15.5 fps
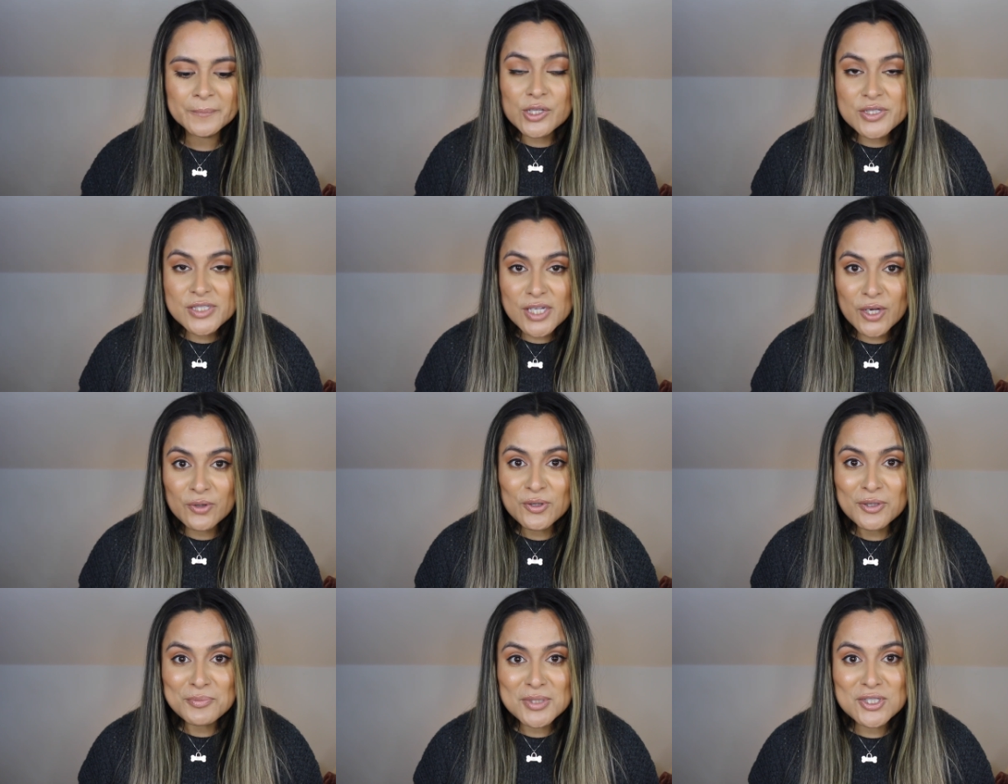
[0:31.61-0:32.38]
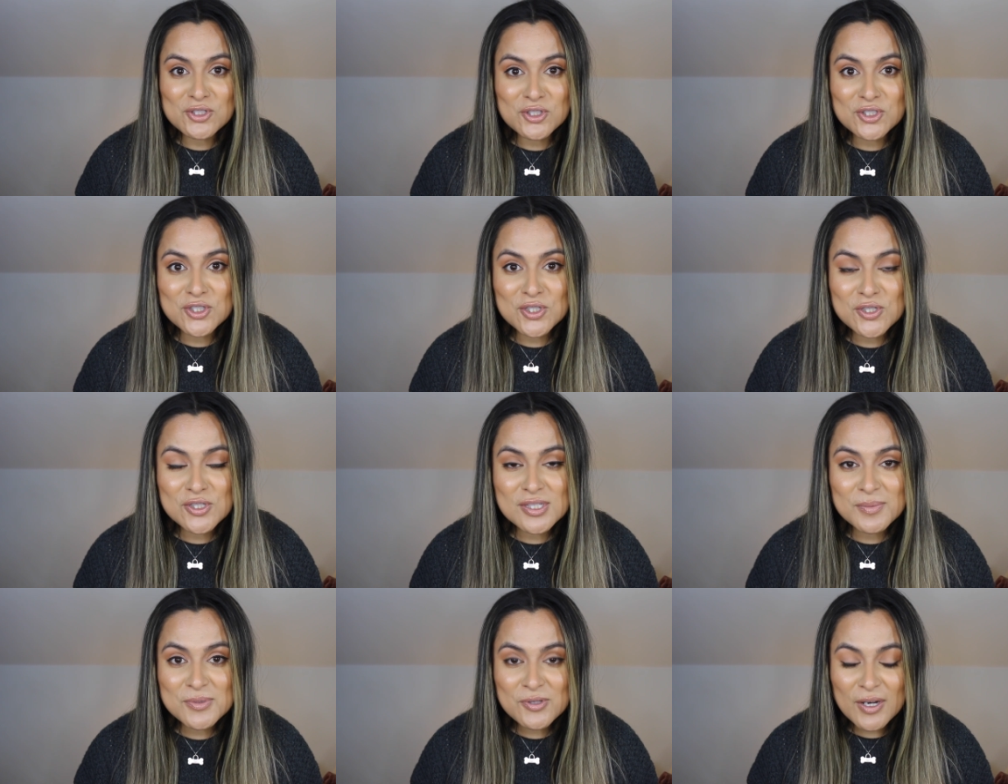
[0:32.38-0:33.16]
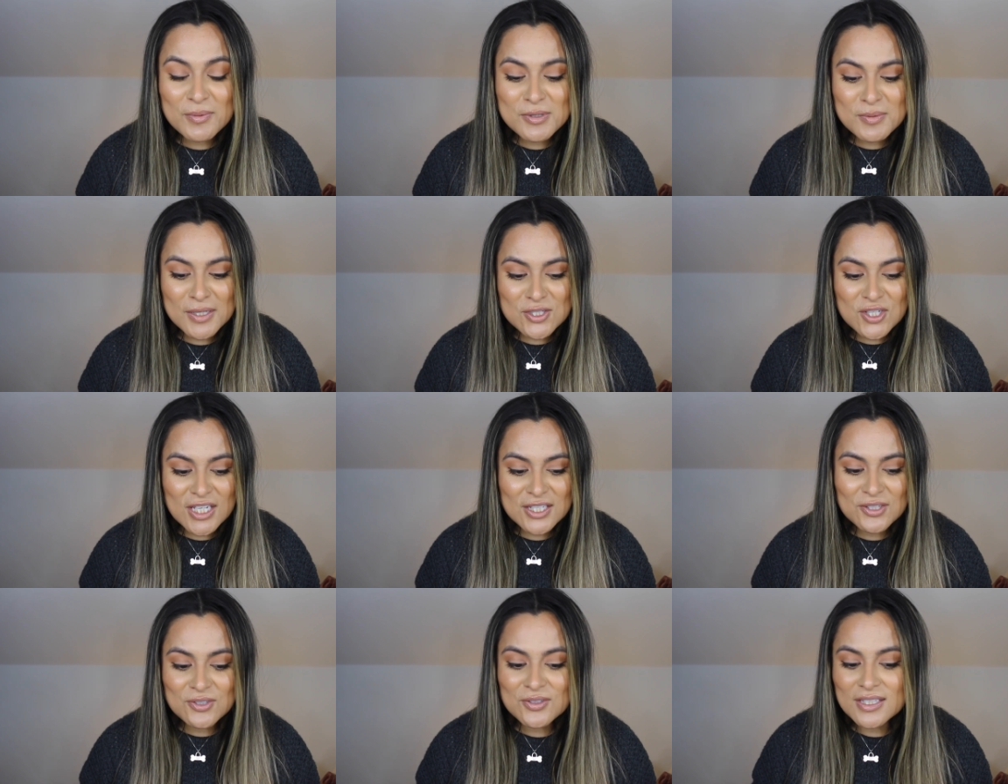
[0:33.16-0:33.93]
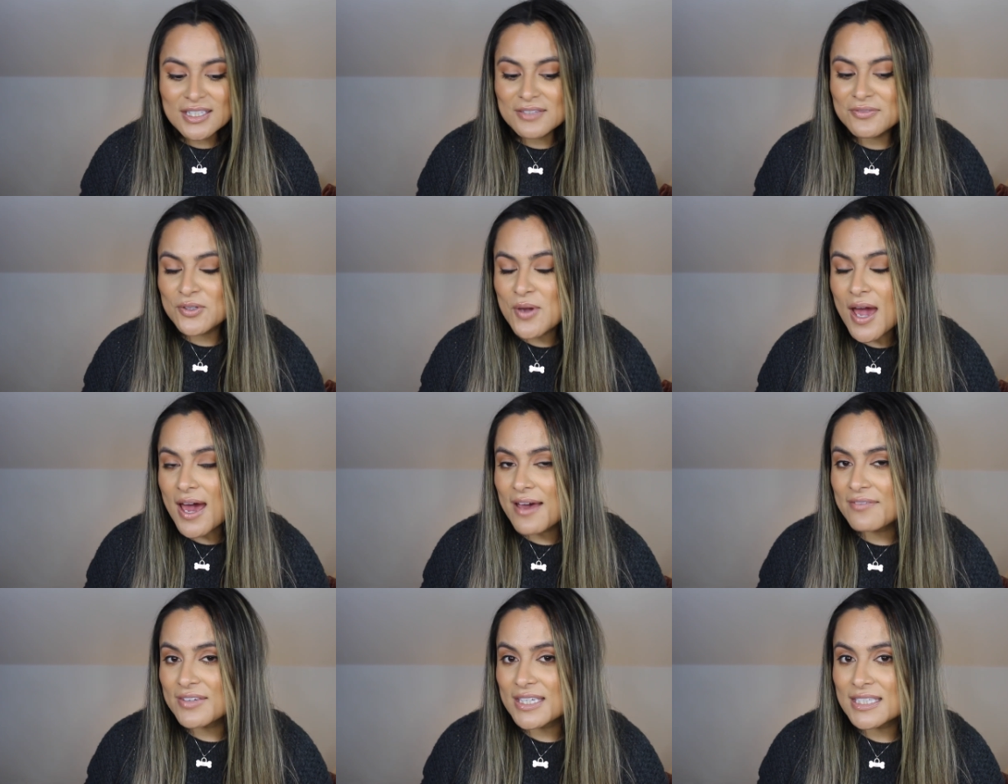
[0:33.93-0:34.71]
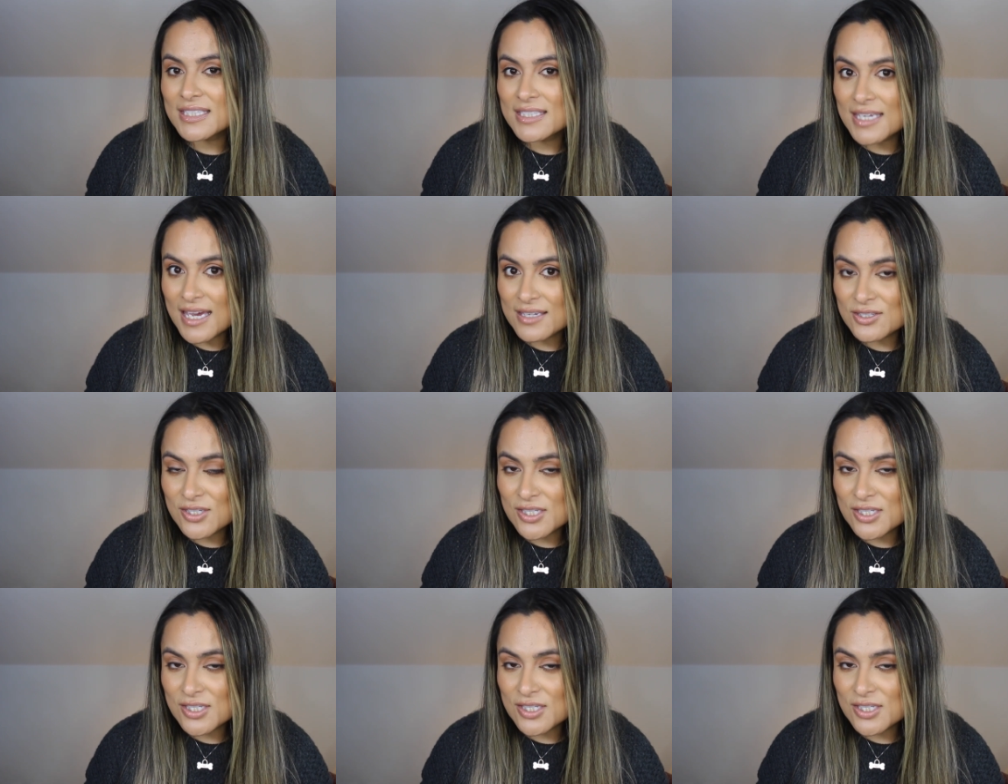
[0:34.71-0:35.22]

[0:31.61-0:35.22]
Also, be sure to subscribe to my channel if you have yet